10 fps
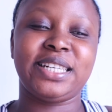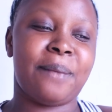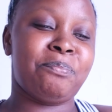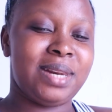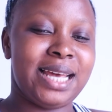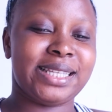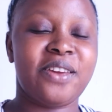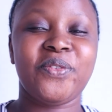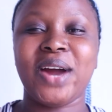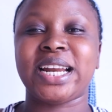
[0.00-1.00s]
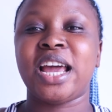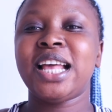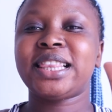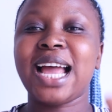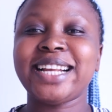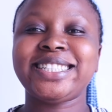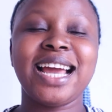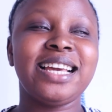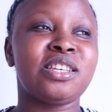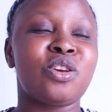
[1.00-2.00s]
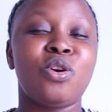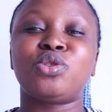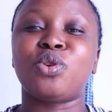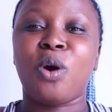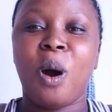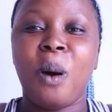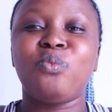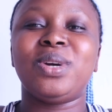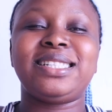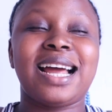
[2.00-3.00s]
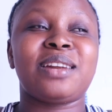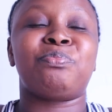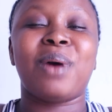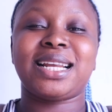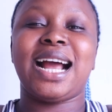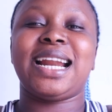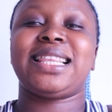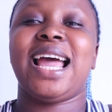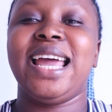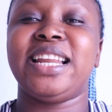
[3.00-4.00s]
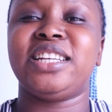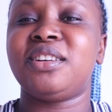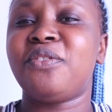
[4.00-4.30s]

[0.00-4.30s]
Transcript: their place. In fact, Tacha is going to come with that bad character energy.